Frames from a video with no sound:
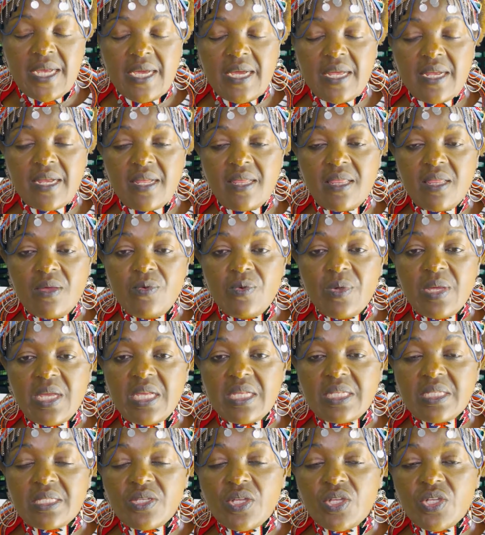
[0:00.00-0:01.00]
Another way
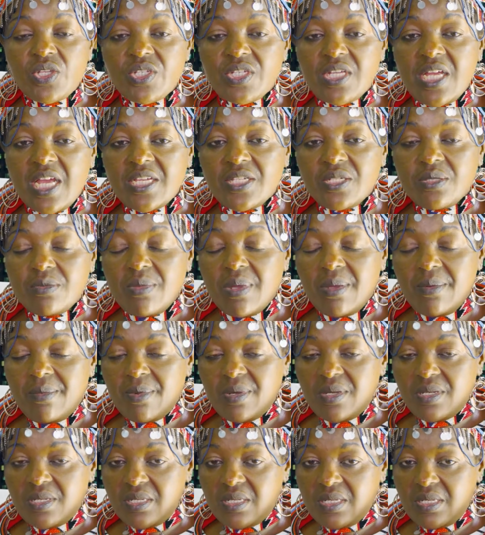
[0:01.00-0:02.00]
is church
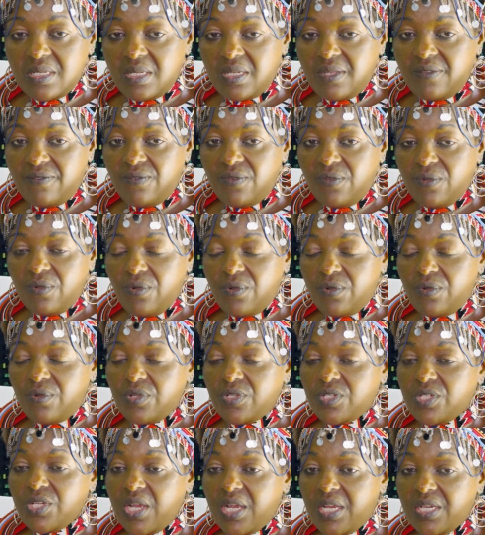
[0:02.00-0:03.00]
members. If you go to
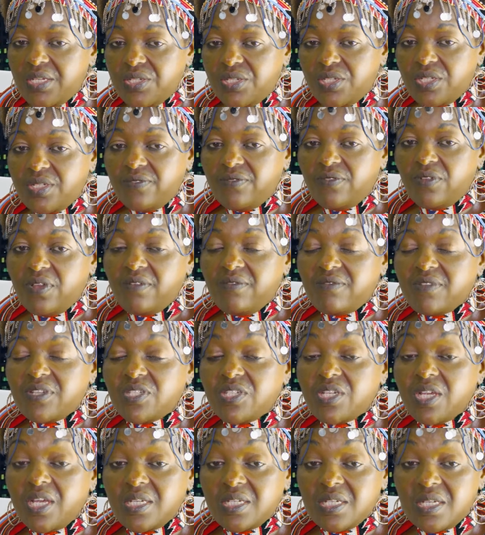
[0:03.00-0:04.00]
church, if you have a
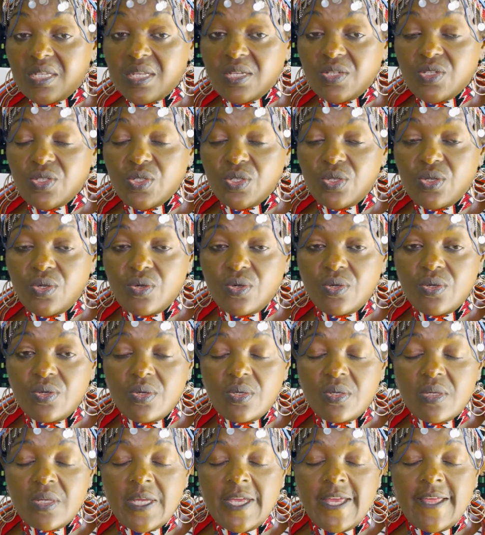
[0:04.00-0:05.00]
church that you go,
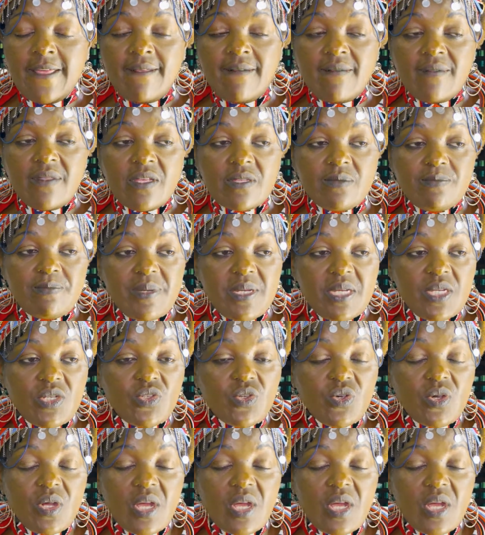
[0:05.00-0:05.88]
the spiritual